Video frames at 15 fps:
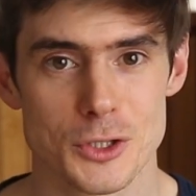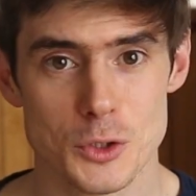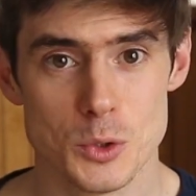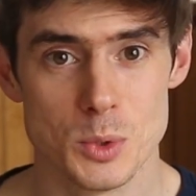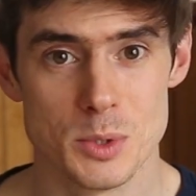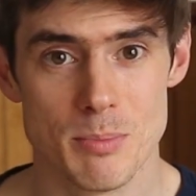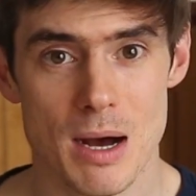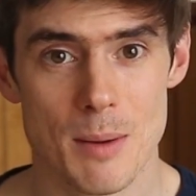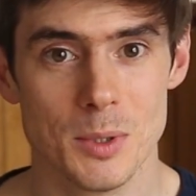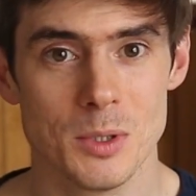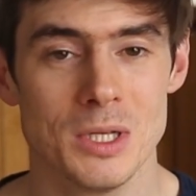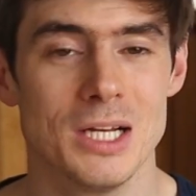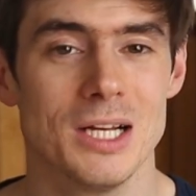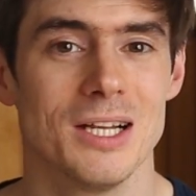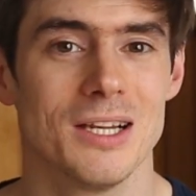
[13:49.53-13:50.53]
a huge
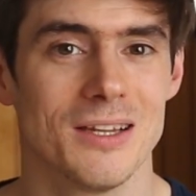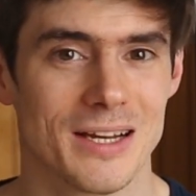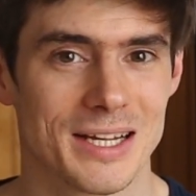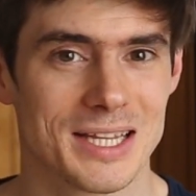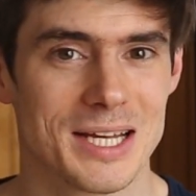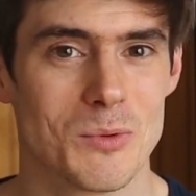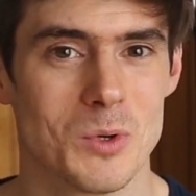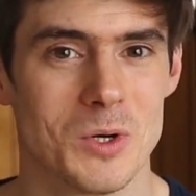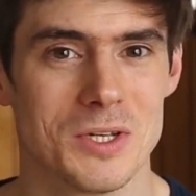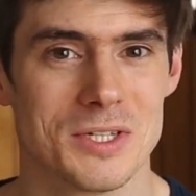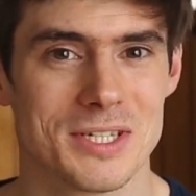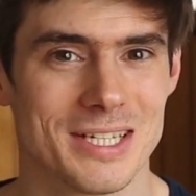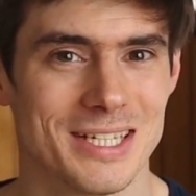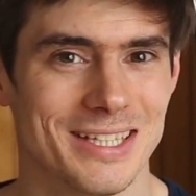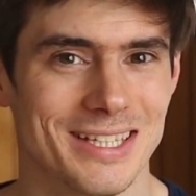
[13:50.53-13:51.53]
bubble like there
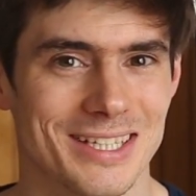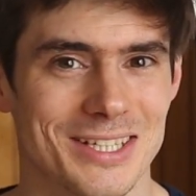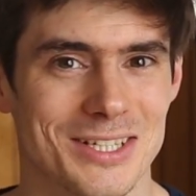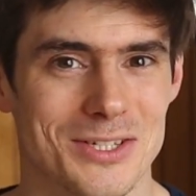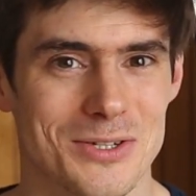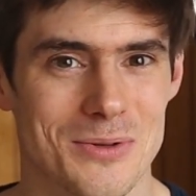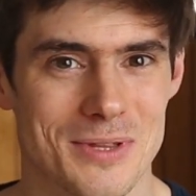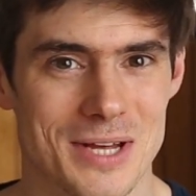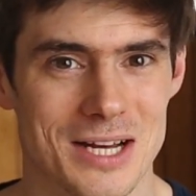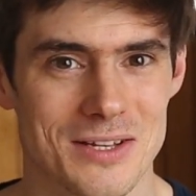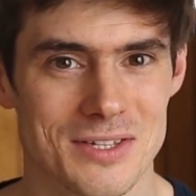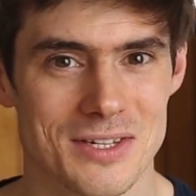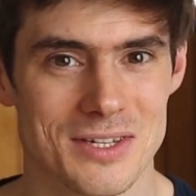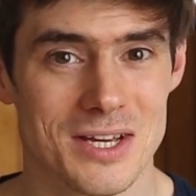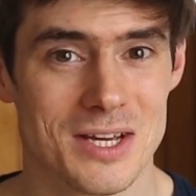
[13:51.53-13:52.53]
was in the year
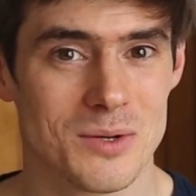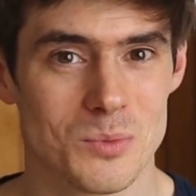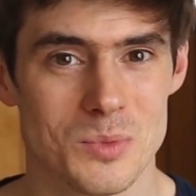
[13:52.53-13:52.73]
2000